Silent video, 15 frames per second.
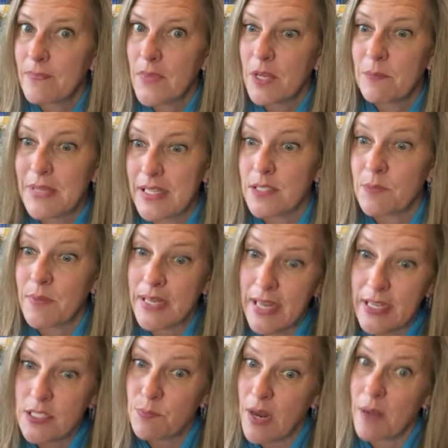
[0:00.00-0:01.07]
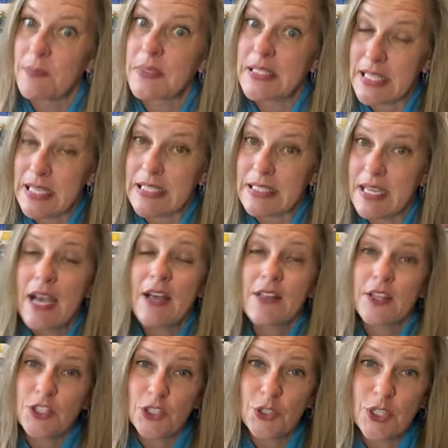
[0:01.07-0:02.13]
because my next promise is
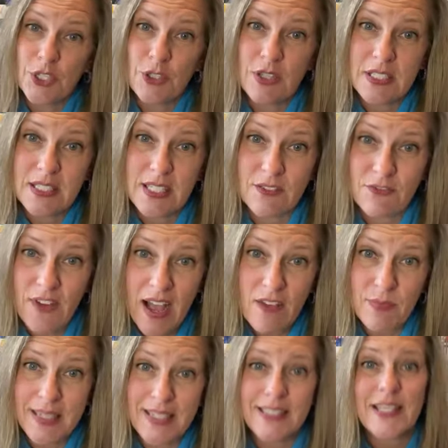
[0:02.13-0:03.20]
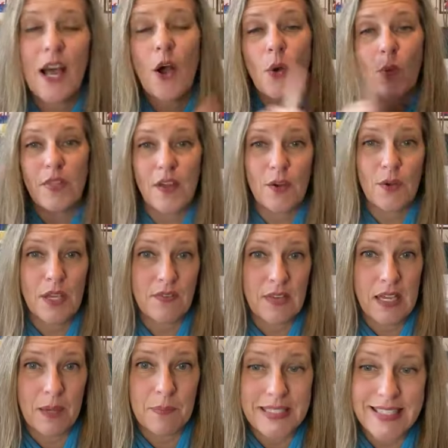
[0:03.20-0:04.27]
that you can do this in 5 minutes without giving
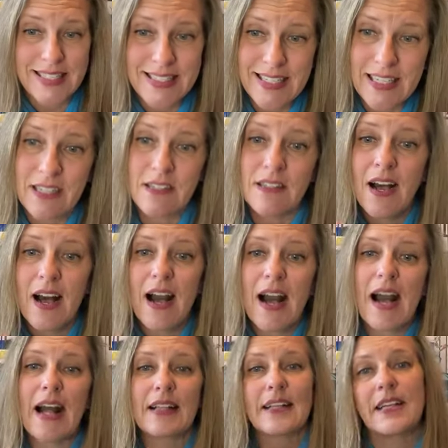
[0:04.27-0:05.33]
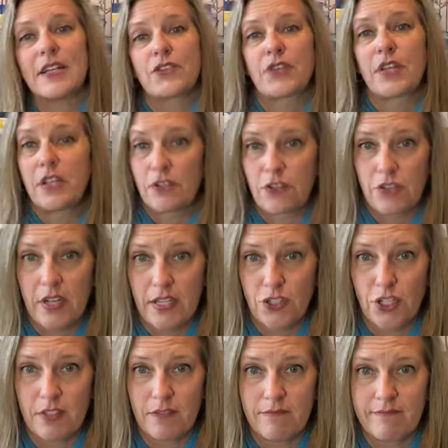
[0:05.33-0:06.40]
up a single holiday treat or
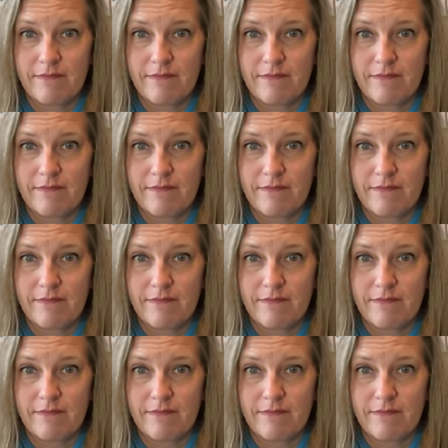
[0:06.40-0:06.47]
tradition.